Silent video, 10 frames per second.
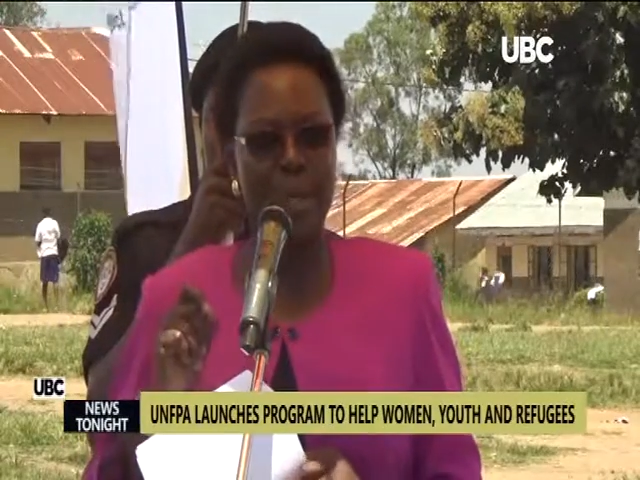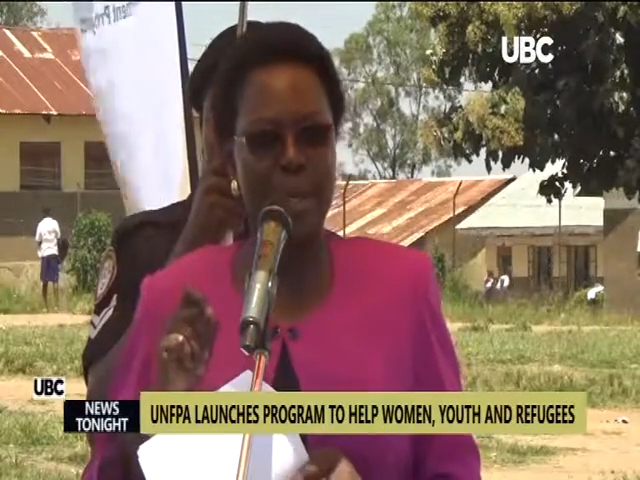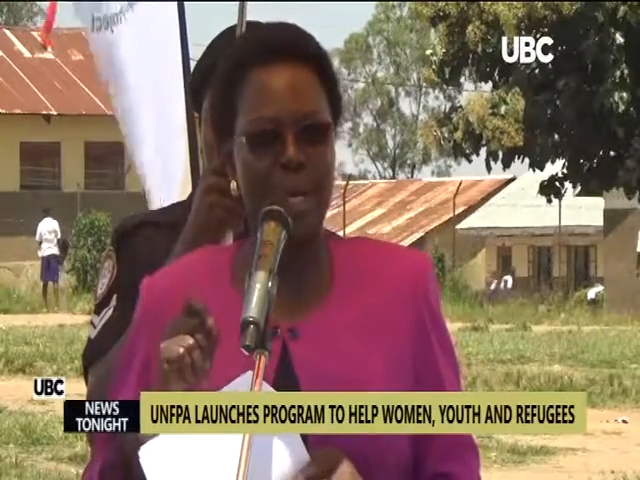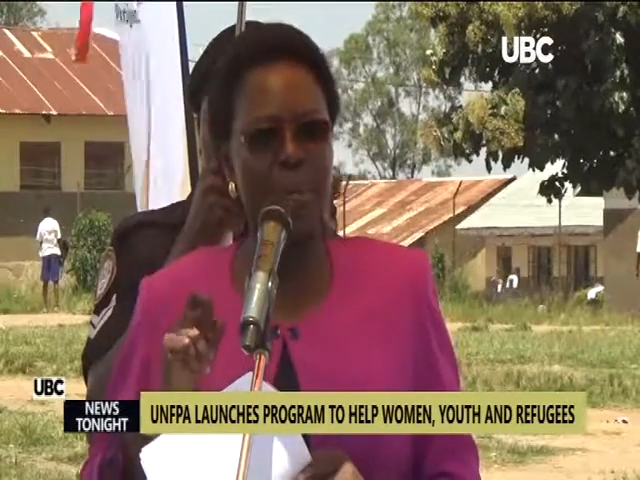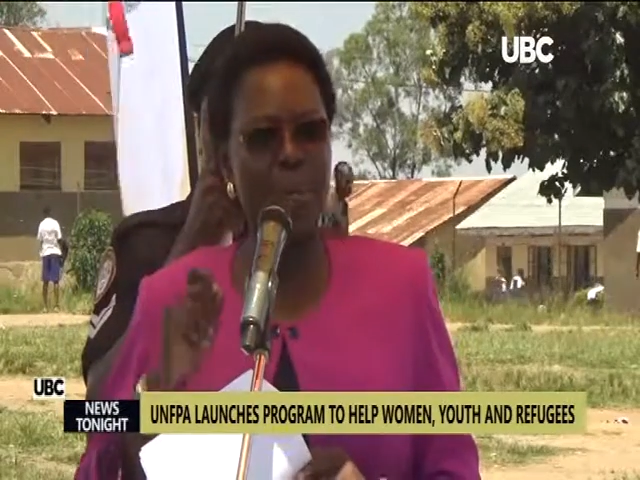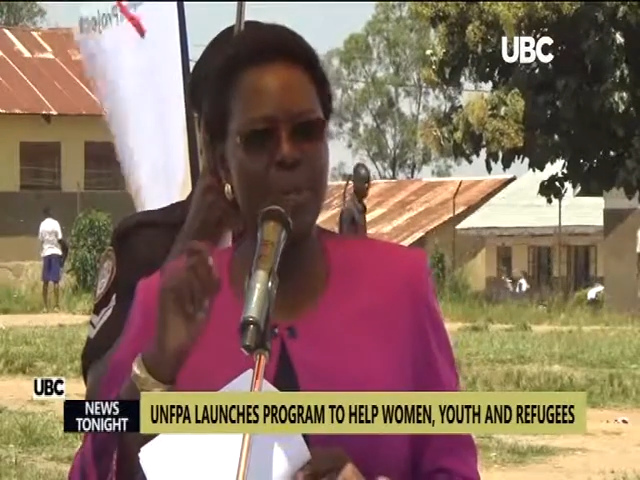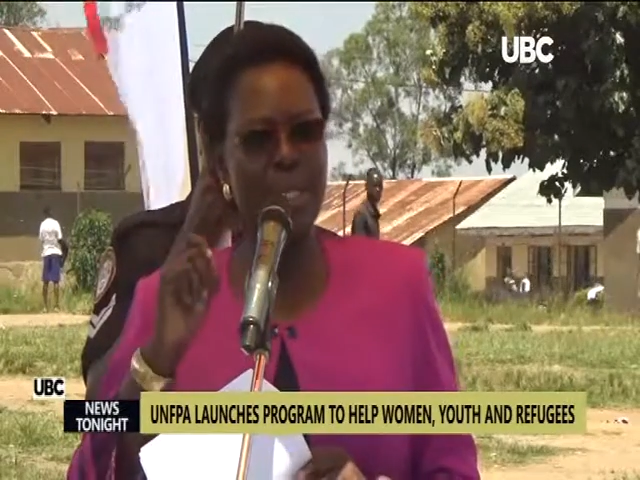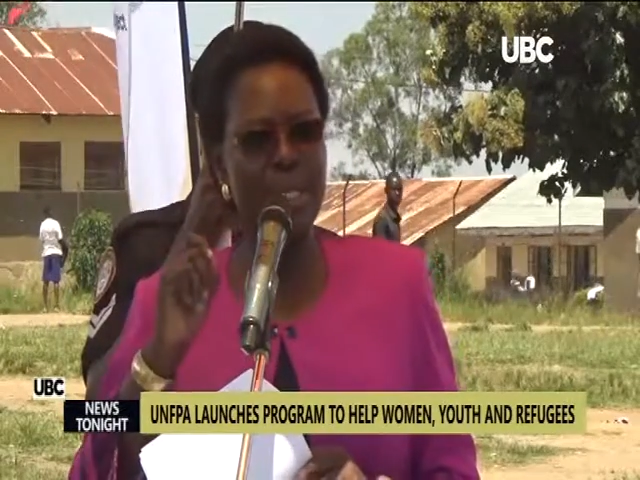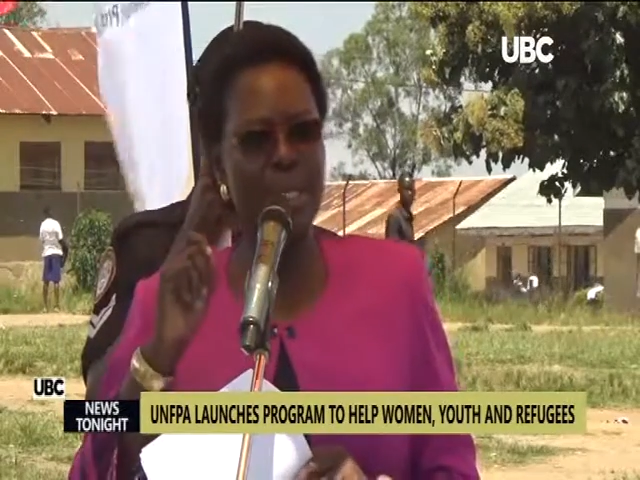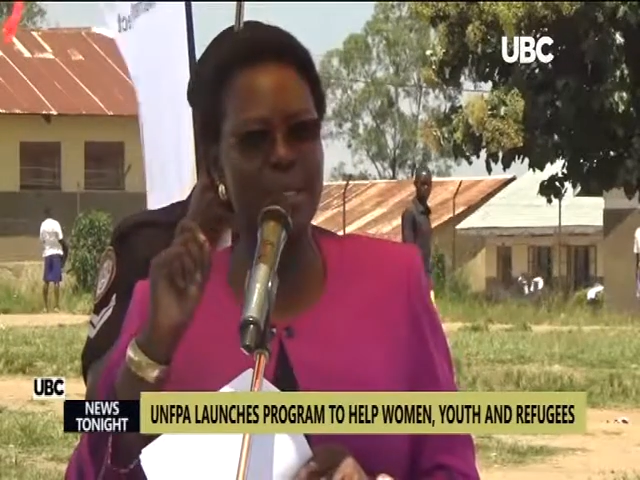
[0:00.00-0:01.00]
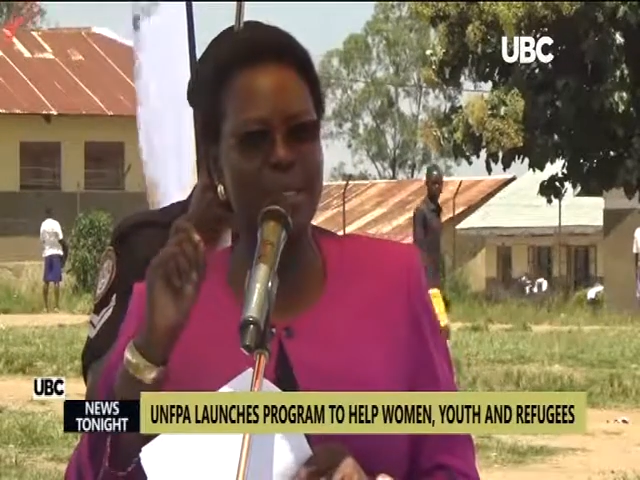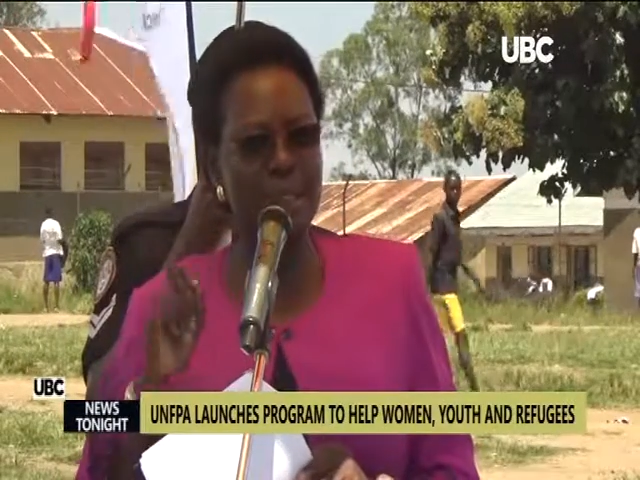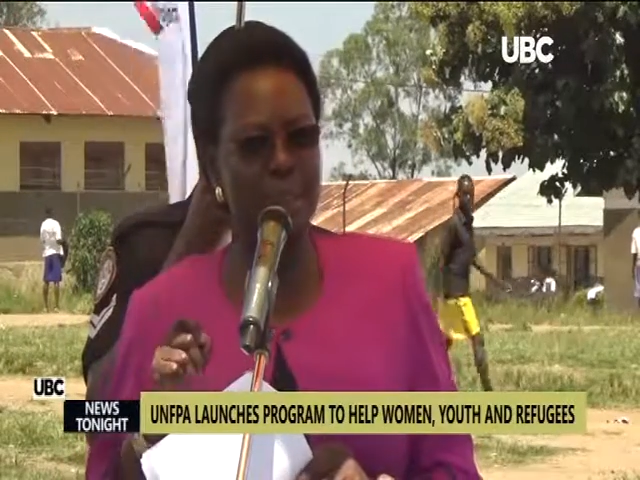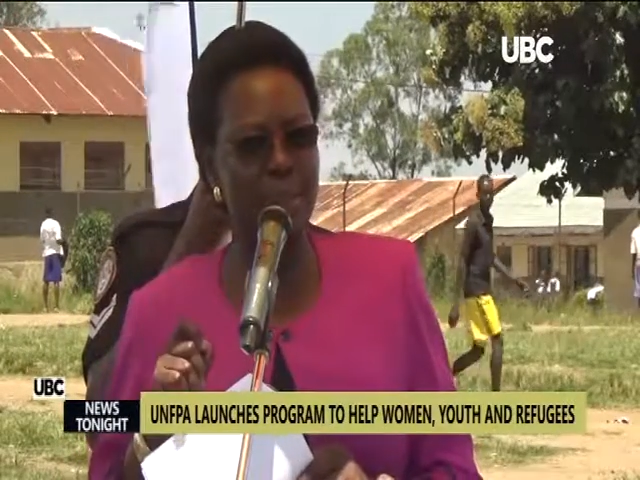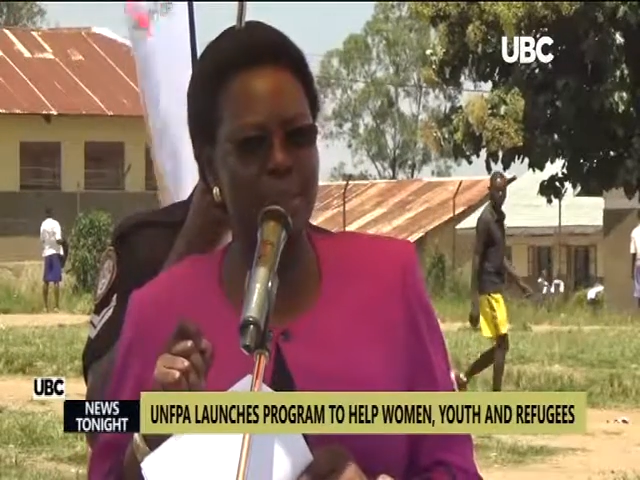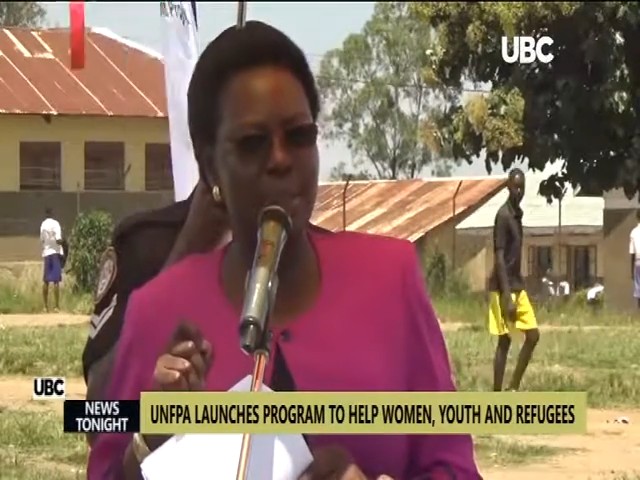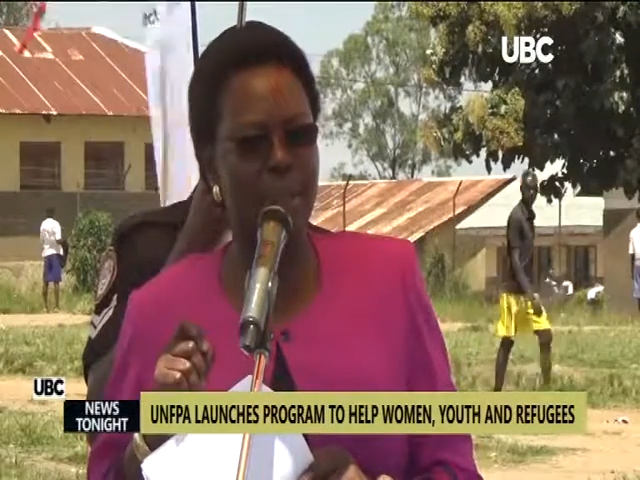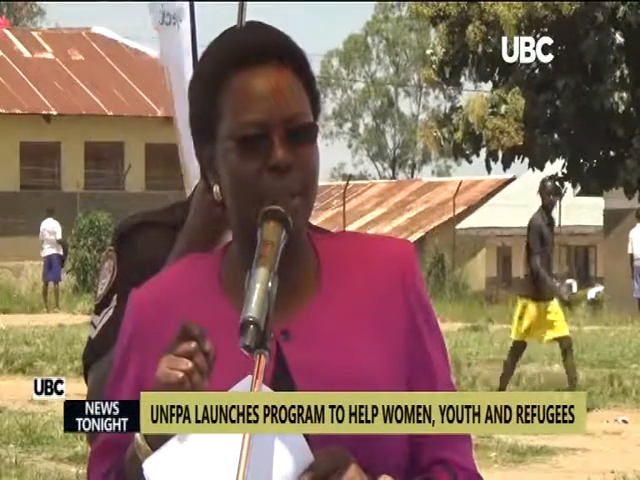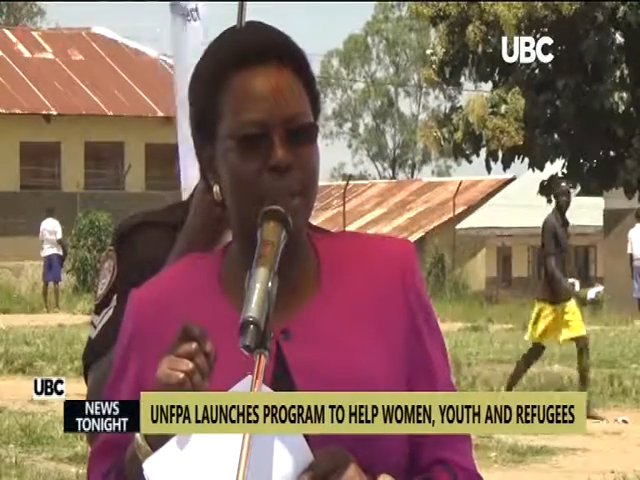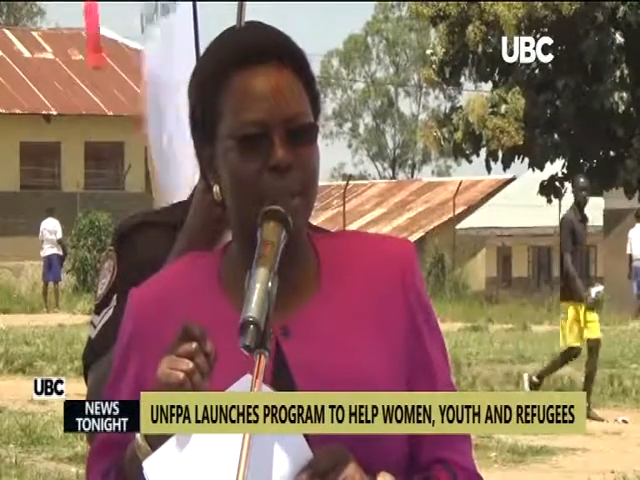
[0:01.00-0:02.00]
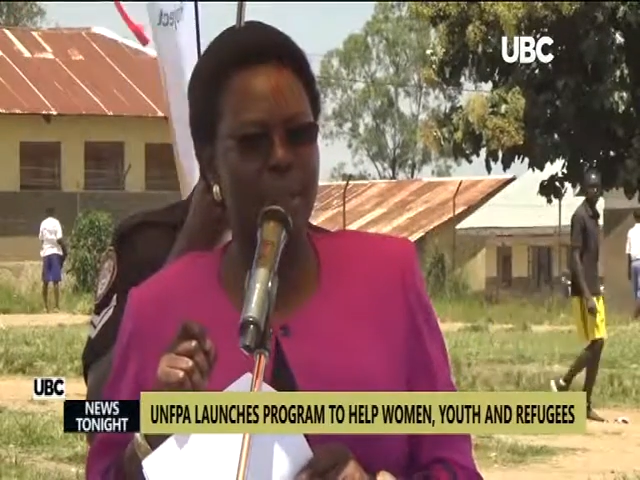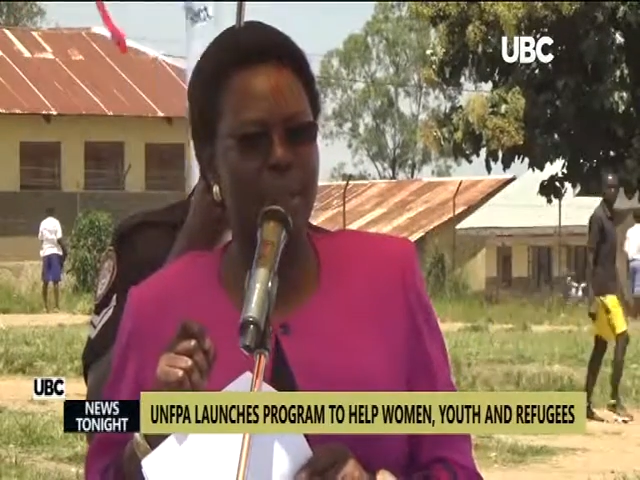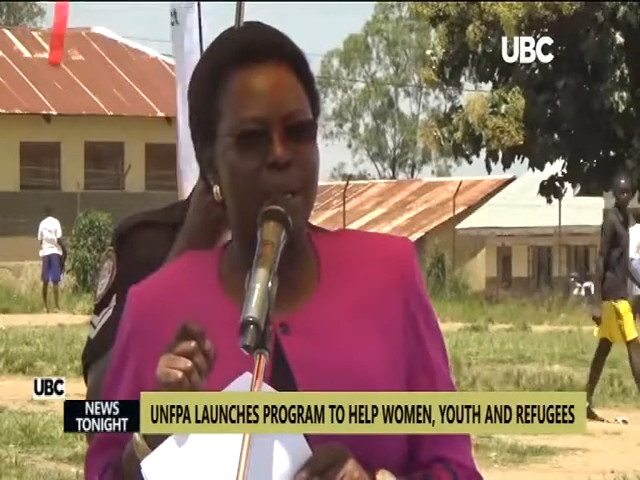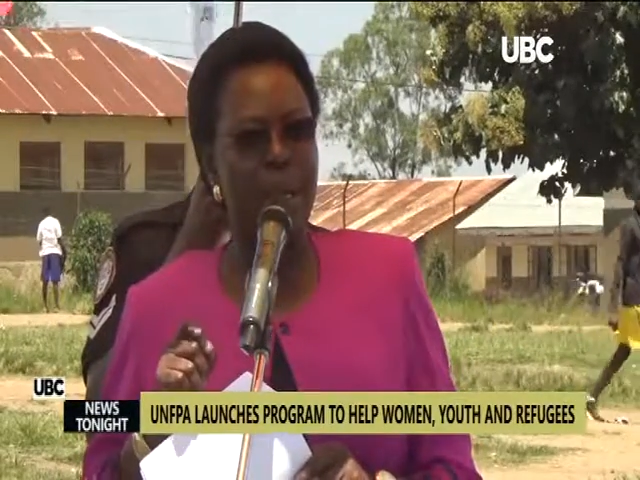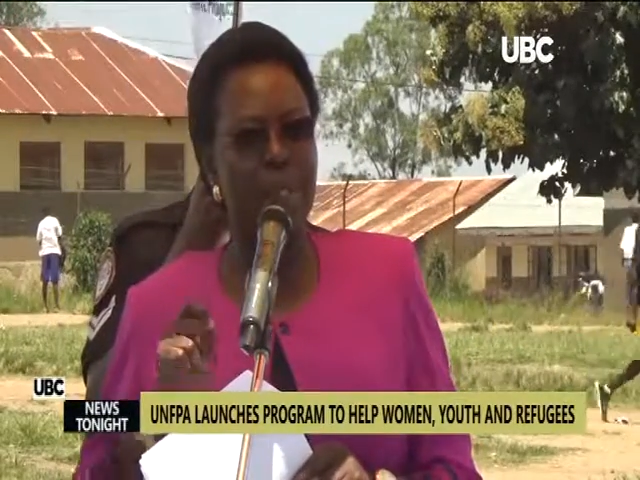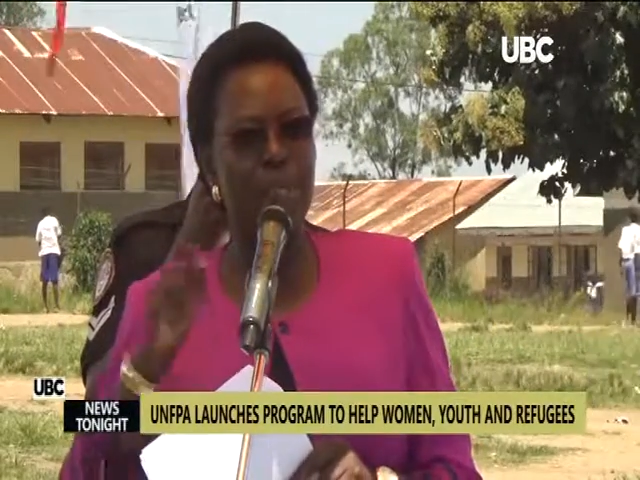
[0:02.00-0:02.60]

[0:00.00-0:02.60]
and protect ourselves and